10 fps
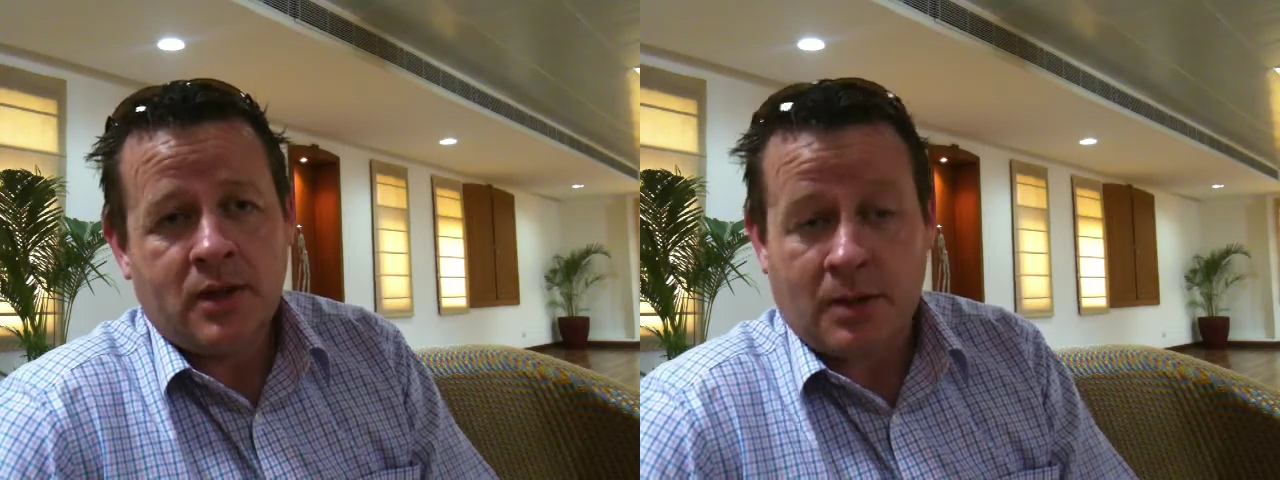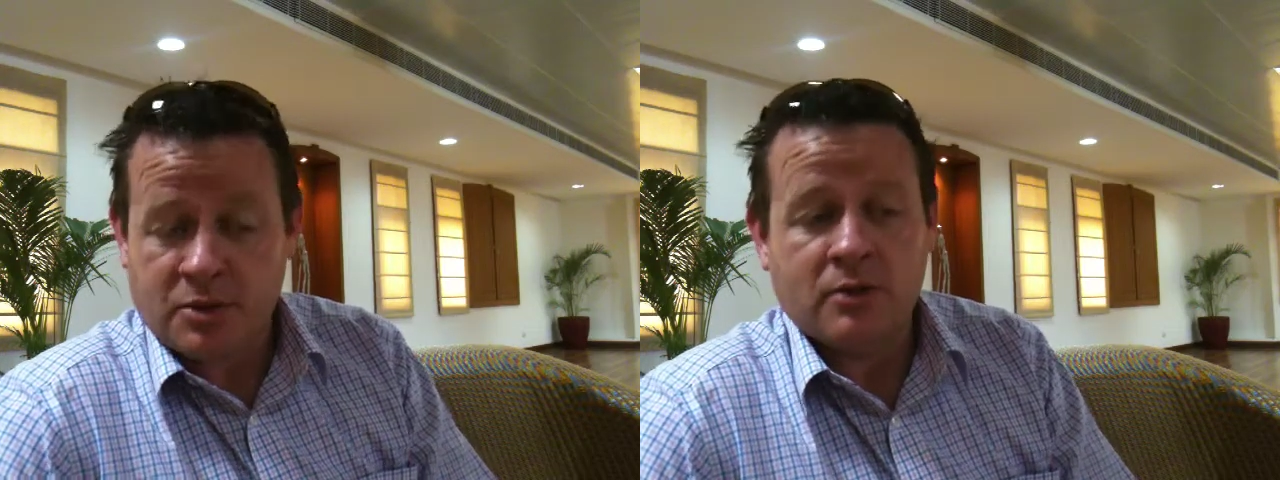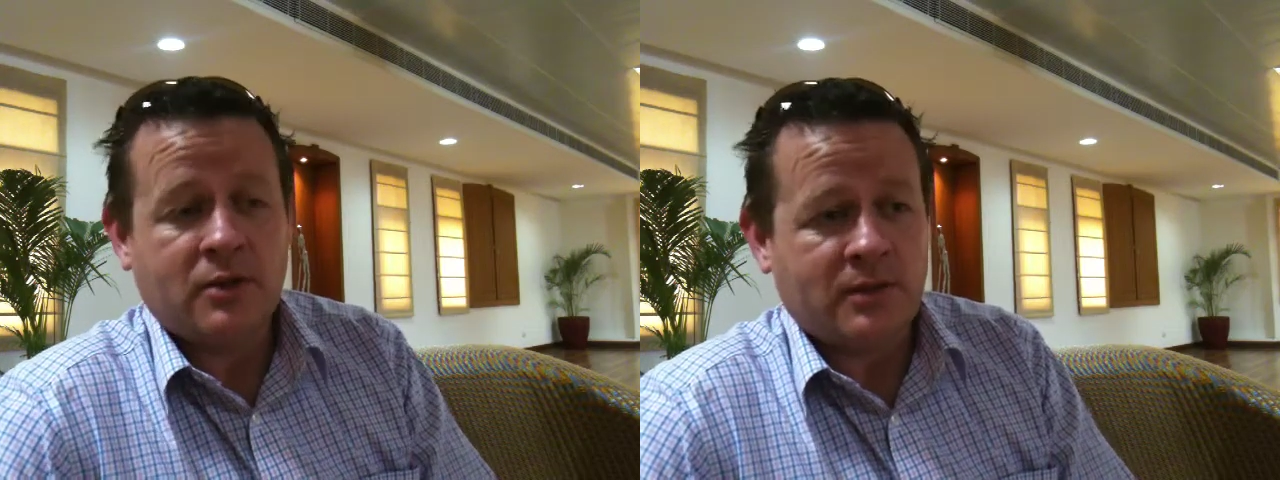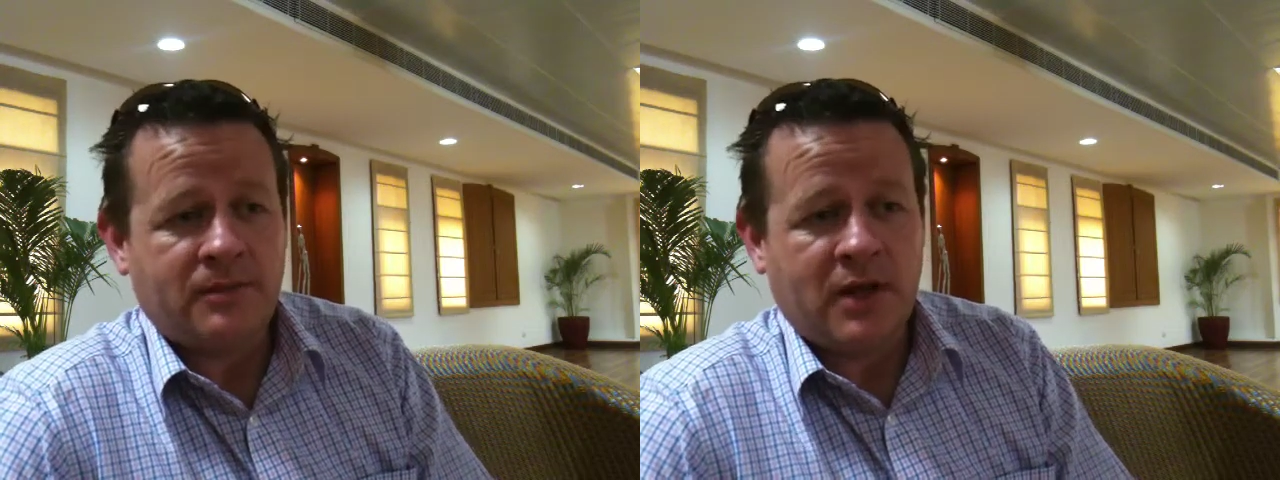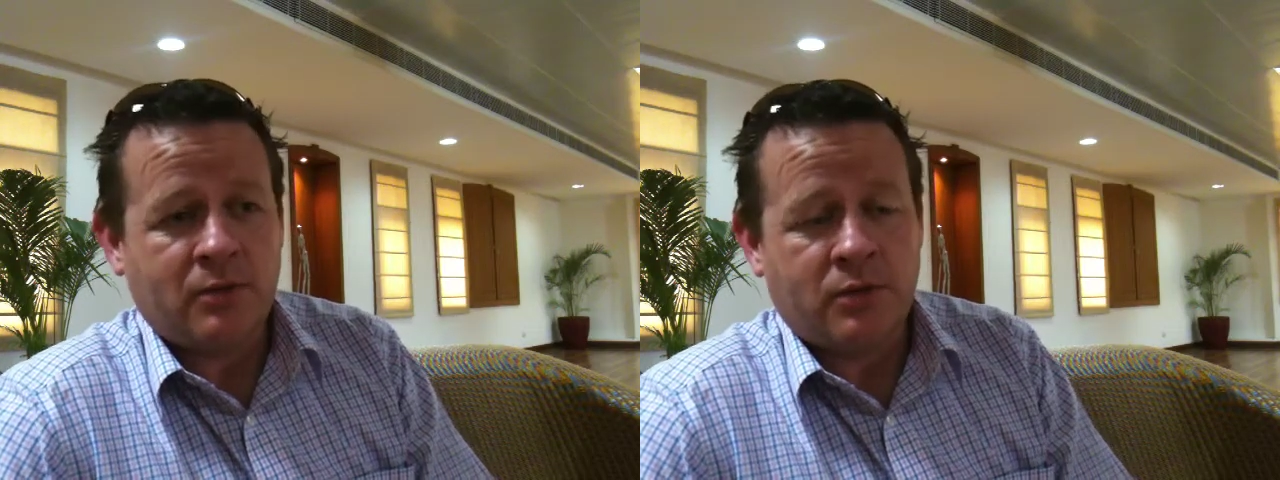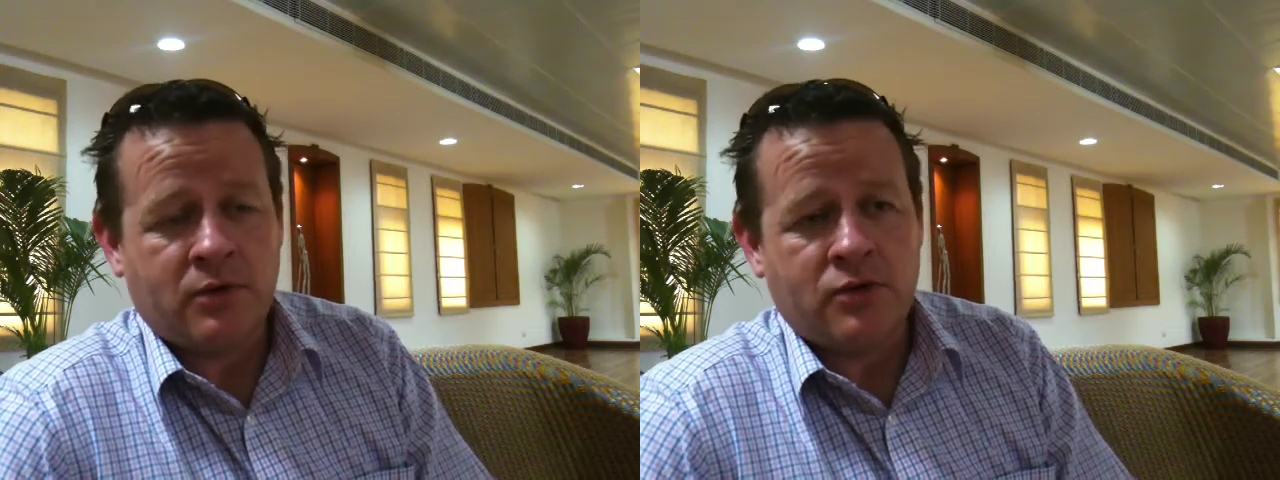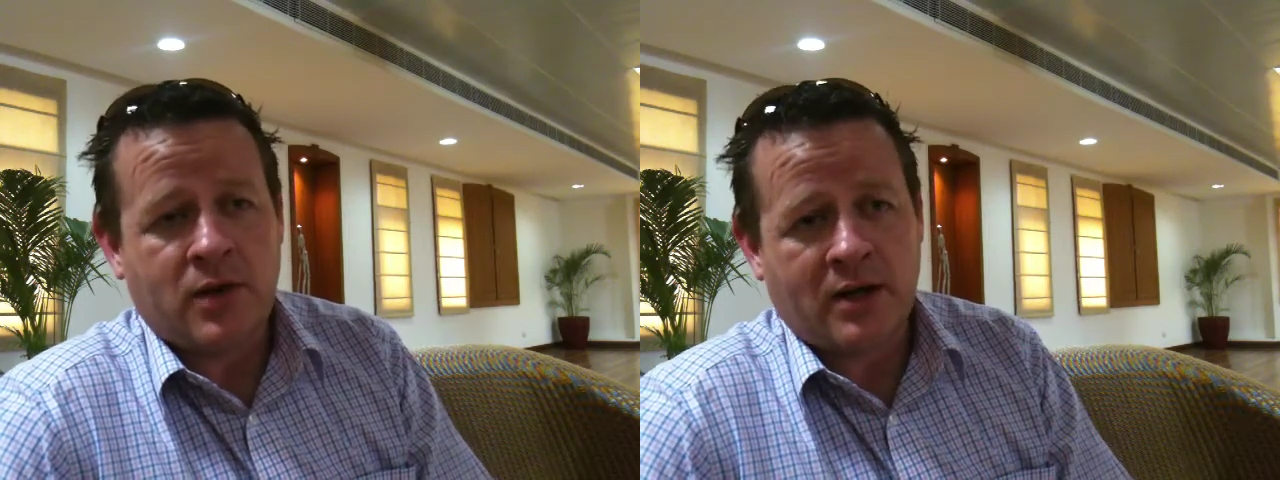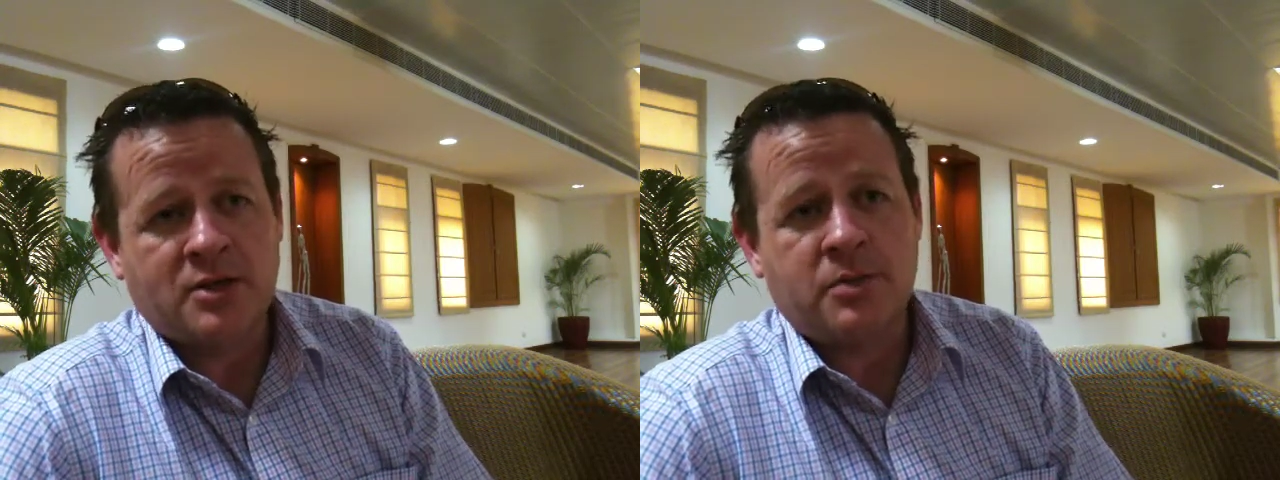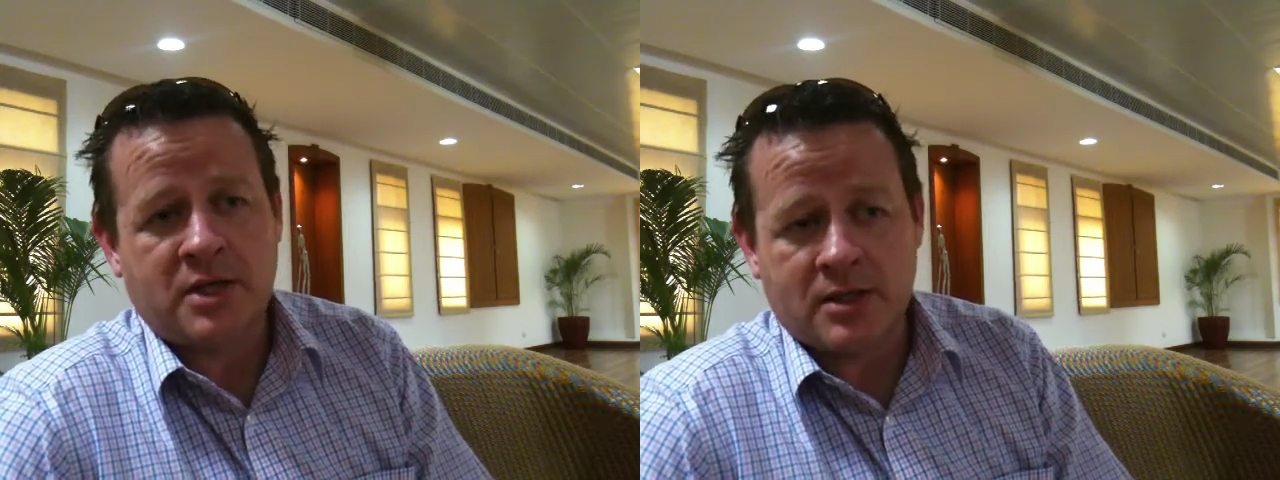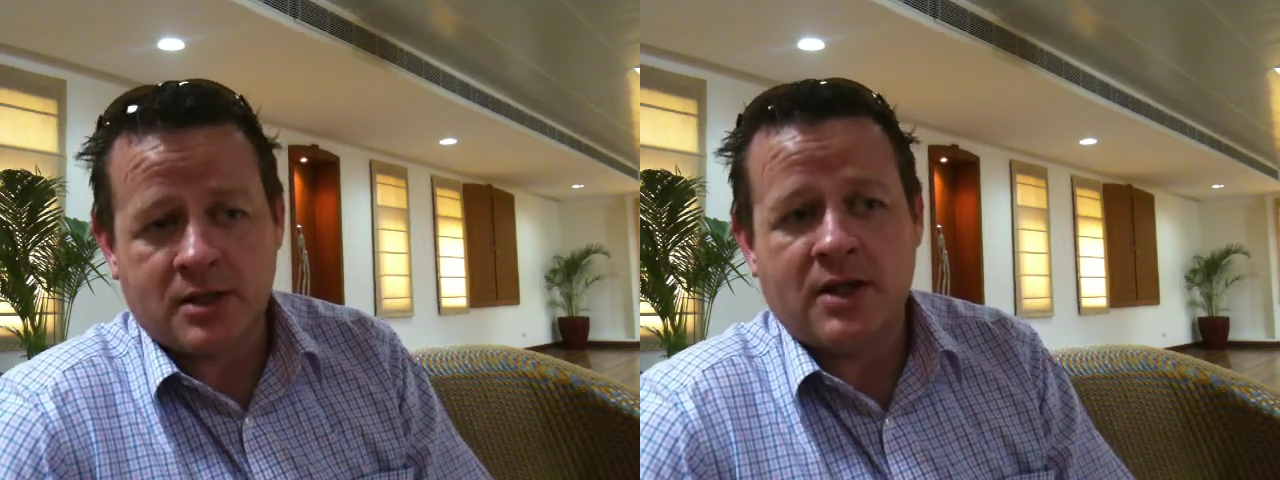Absolutely, yeah. The track has
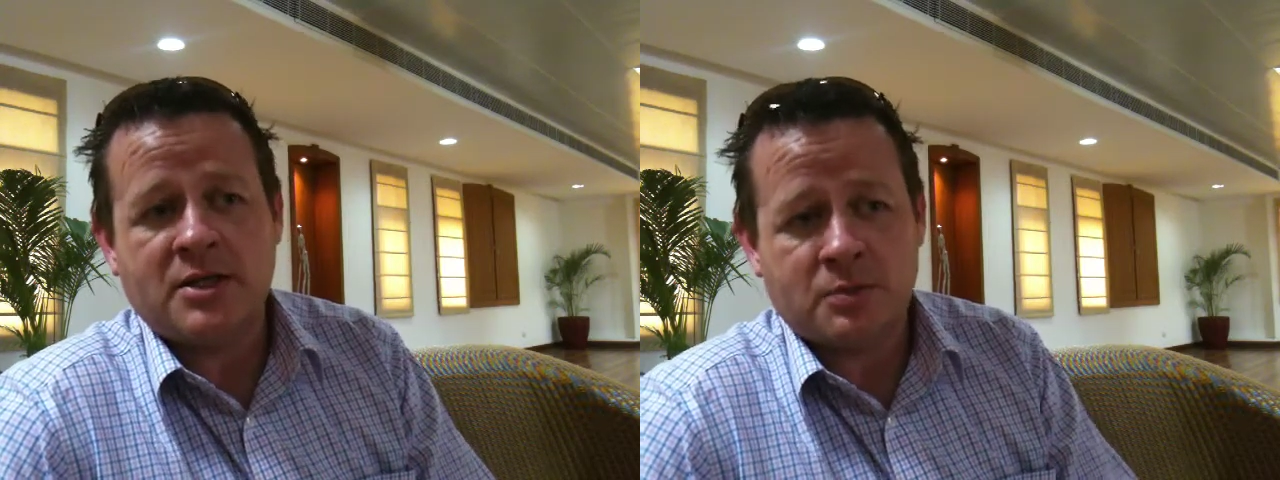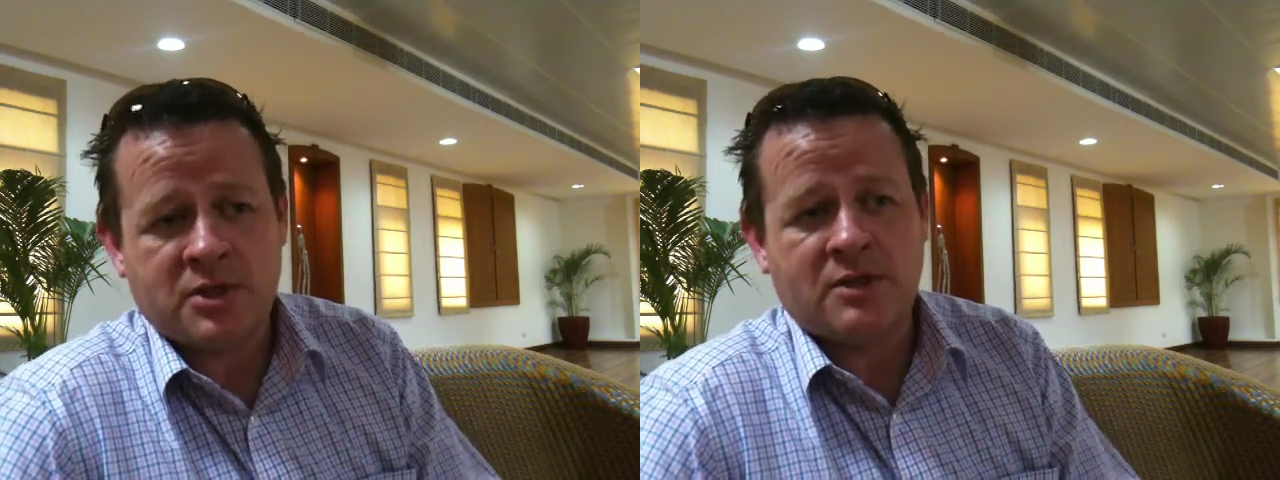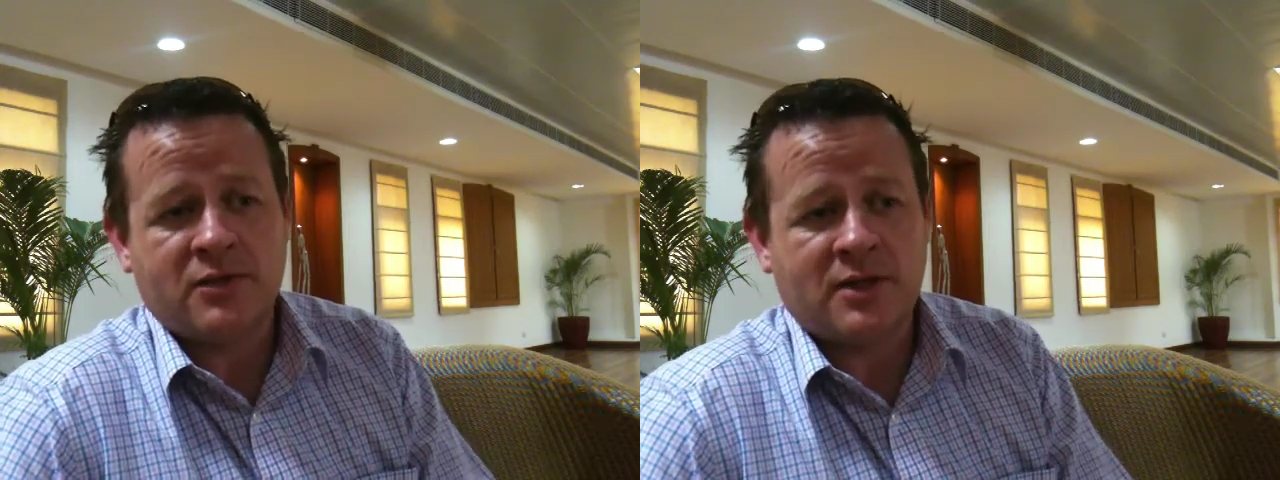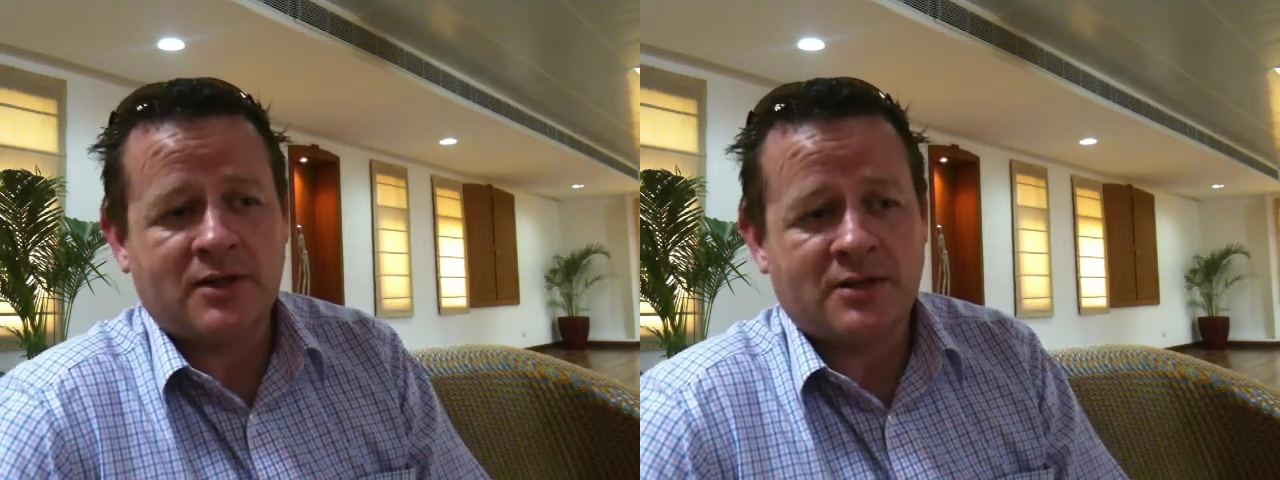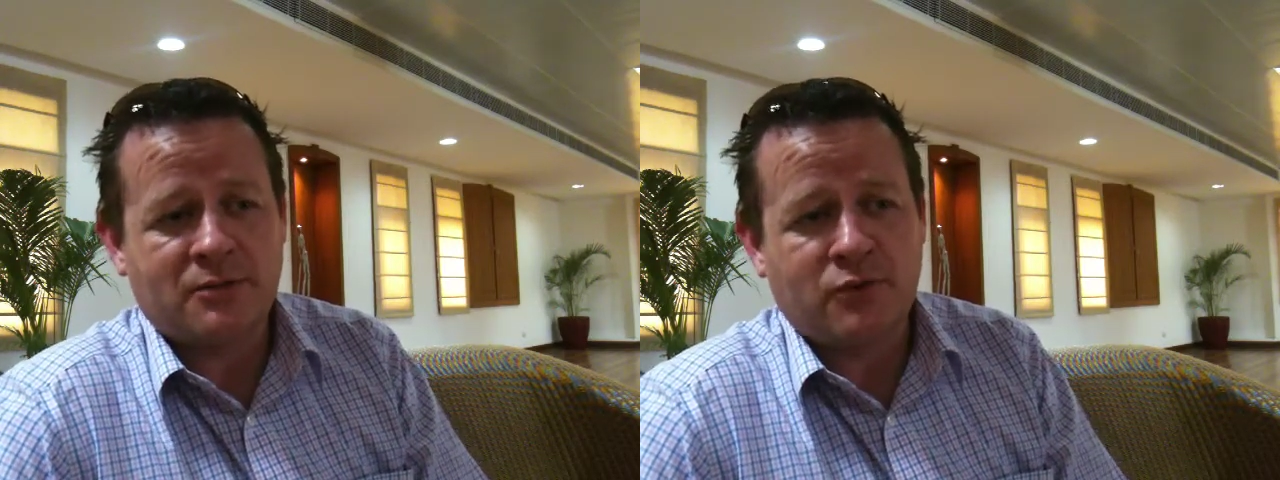been designed specifically